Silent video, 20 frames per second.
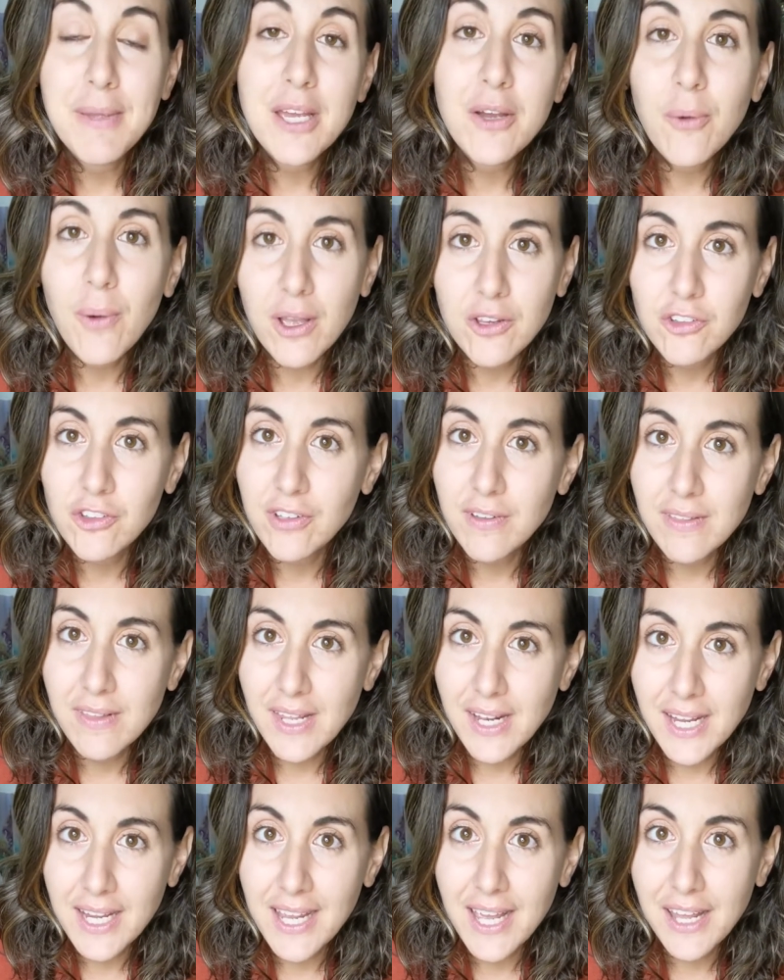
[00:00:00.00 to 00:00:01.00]
a big question
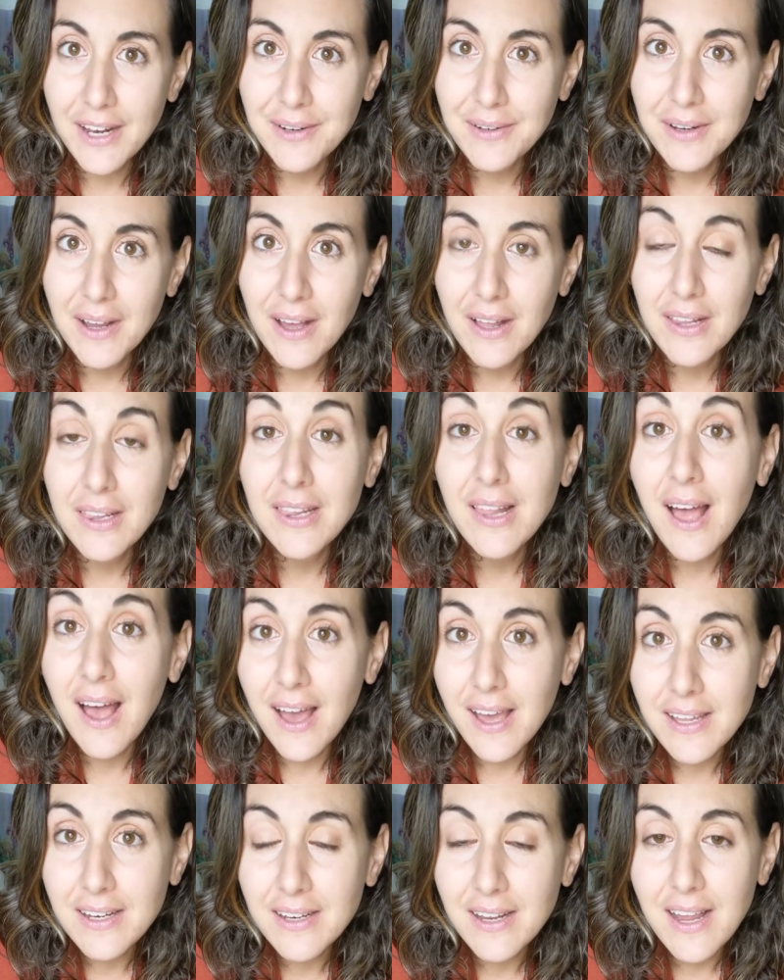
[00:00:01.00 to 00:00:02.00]
that I get a
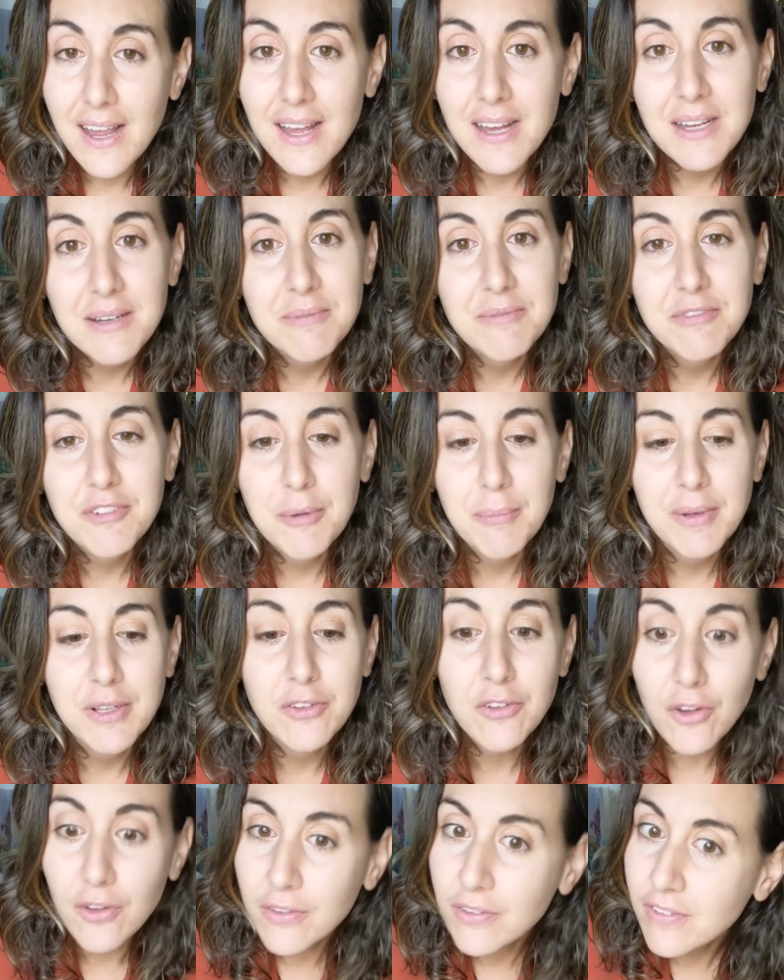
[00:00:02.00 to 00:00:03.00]
lot from
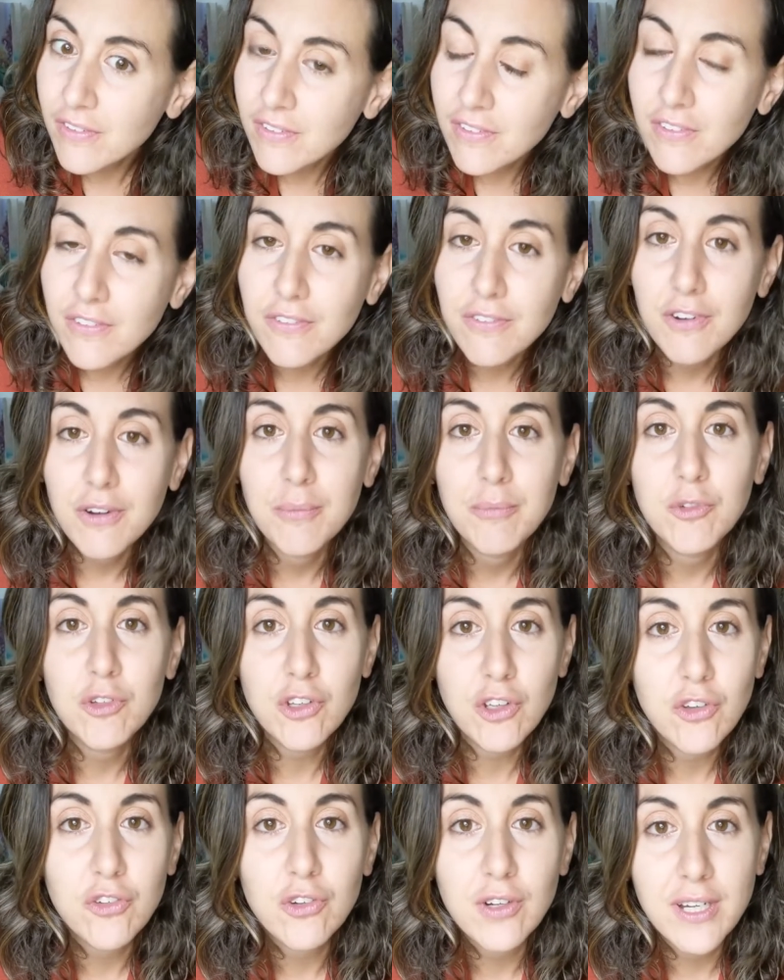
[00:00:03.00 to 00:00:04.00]
adults, from
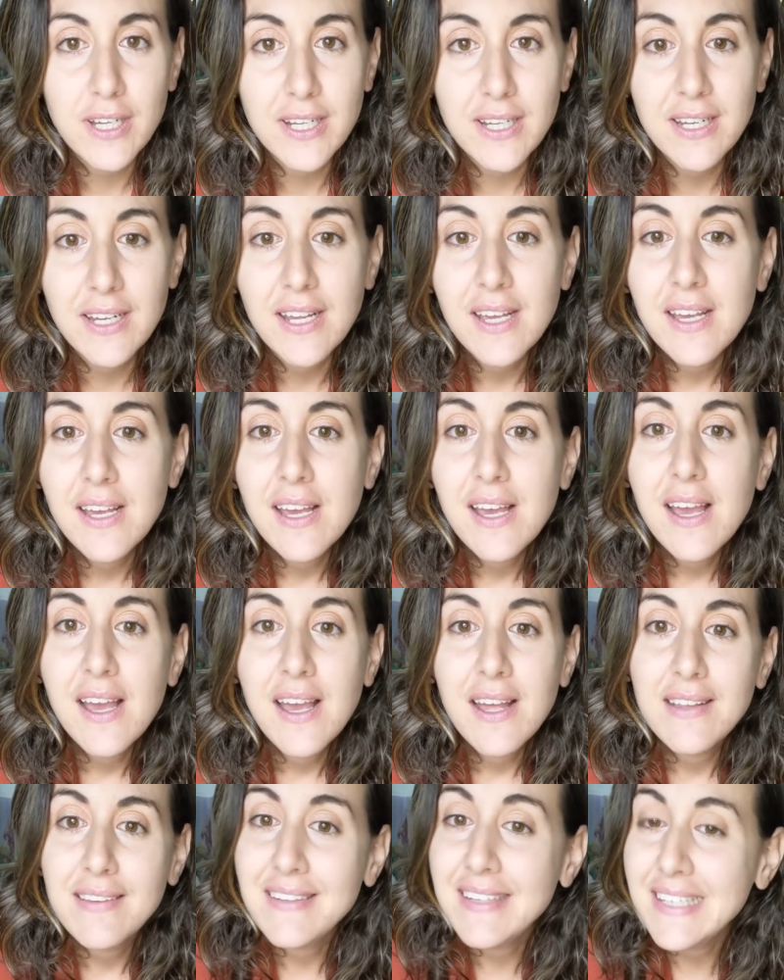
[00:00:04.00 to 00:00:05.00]
children,
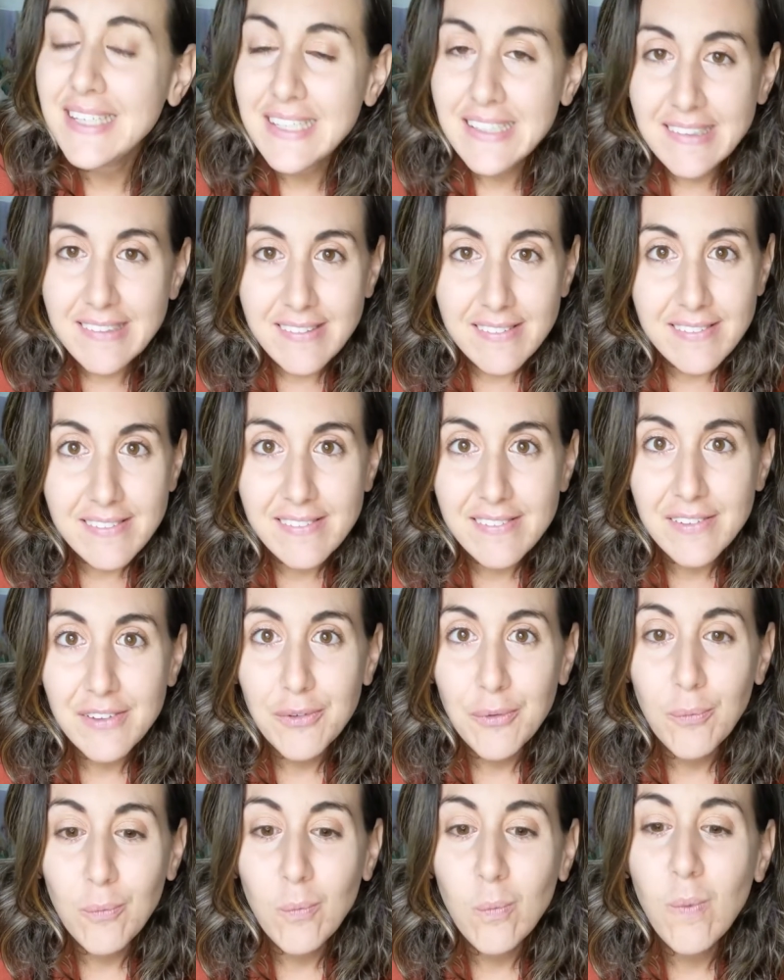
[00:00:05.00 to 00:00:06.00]
teens,
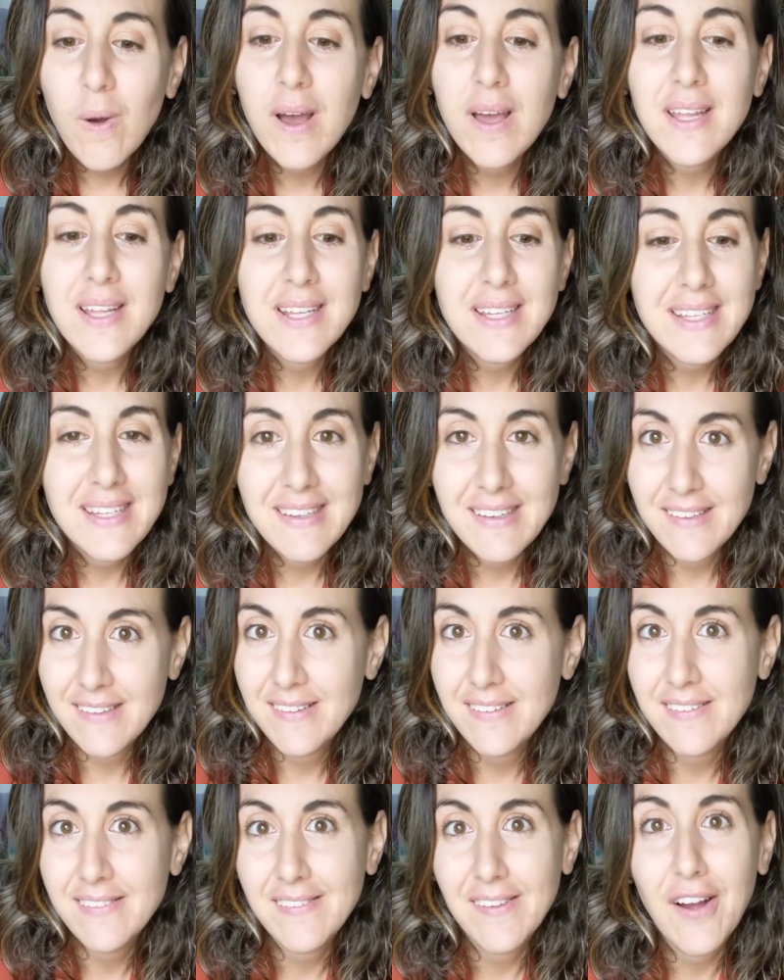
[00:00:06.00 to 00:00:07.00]
what
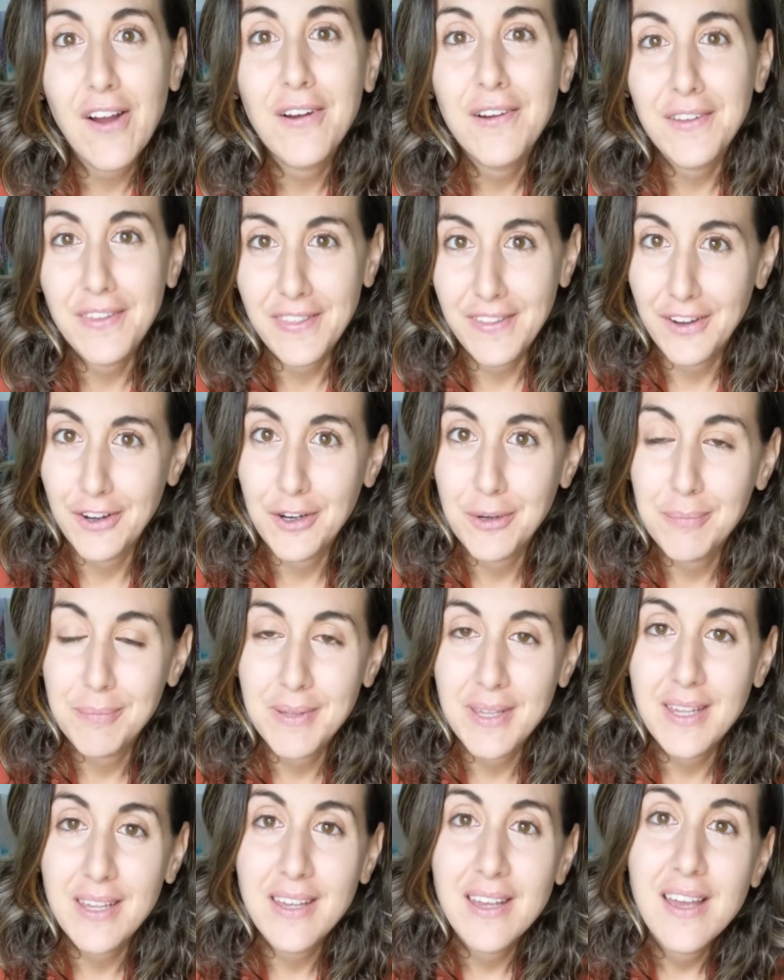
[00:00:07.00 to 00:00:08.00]
is art
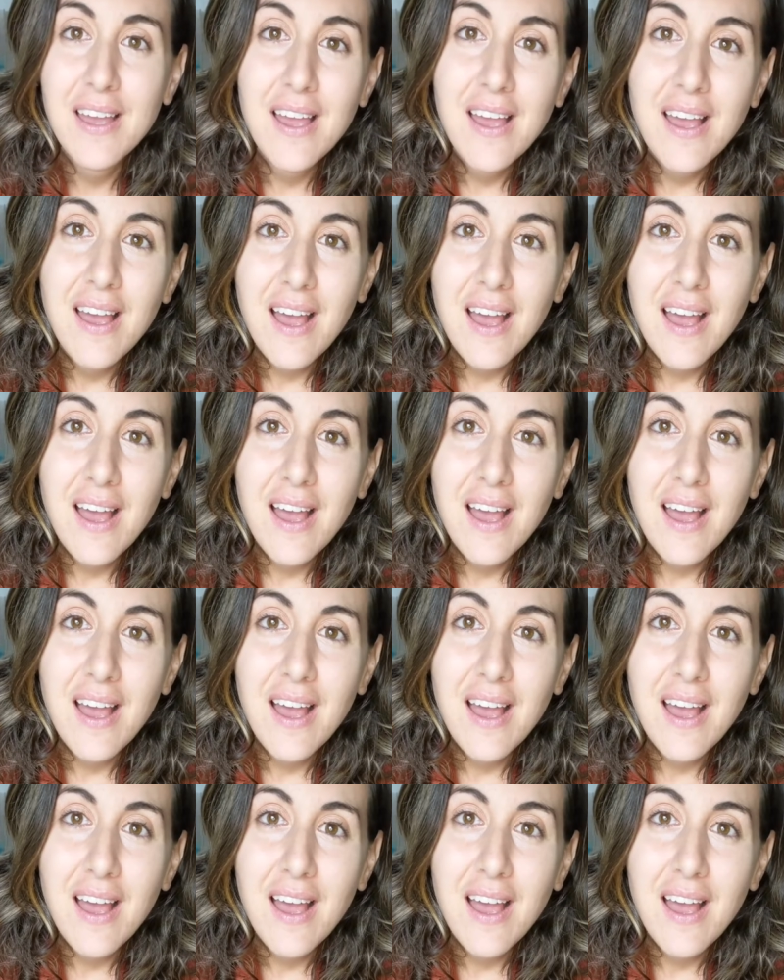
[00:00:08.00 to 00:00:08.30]
therapy?